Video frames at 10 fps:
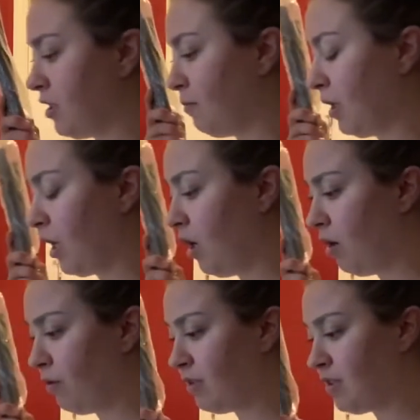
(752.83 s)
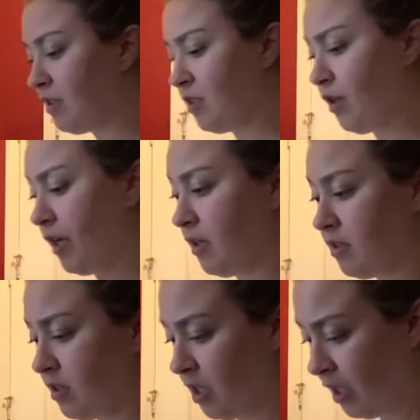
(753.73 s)
and be like, oh, this is
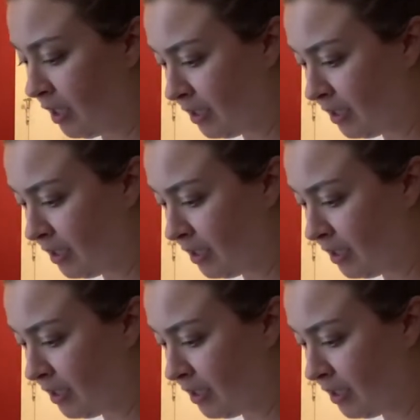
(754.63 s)
serious.